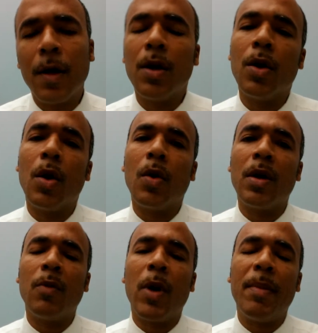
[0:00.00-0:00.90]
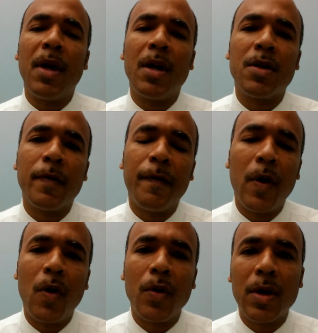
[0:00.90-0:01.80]
Maybe at your
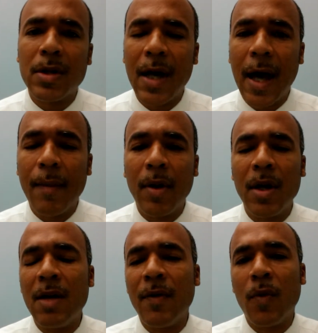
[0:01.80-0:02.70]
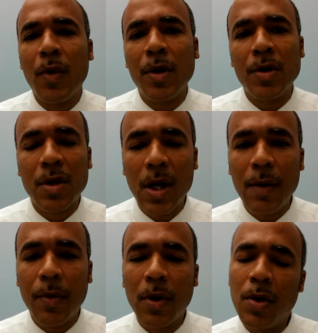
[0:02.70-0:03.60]
phone, your tablet, even when you're
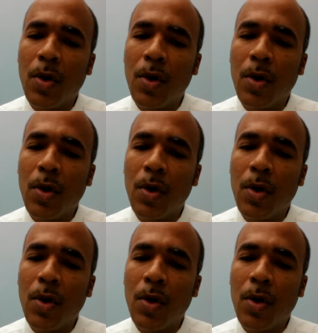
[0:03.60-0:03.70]
sleeping,